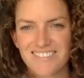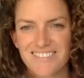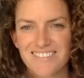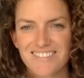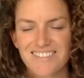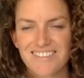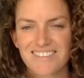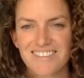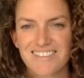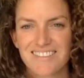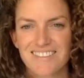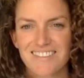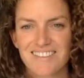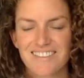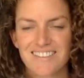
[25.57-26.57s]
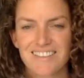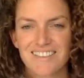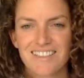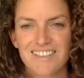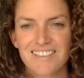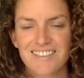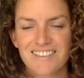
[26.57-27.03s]

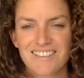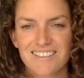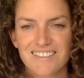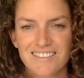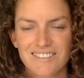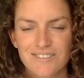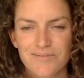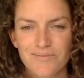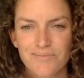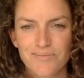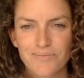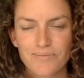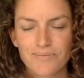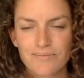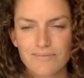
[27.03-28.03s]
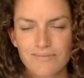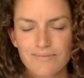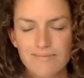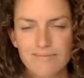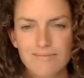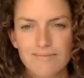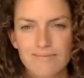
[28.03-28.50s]

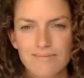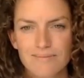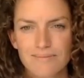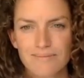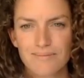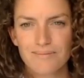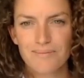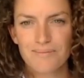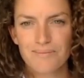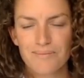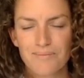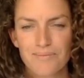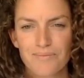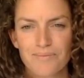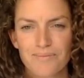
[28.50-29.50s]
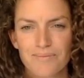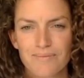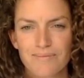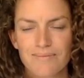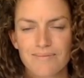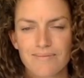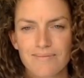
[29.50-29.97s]

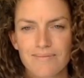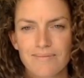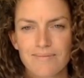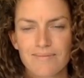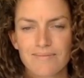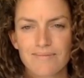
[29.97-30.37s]
This person isn't speaking.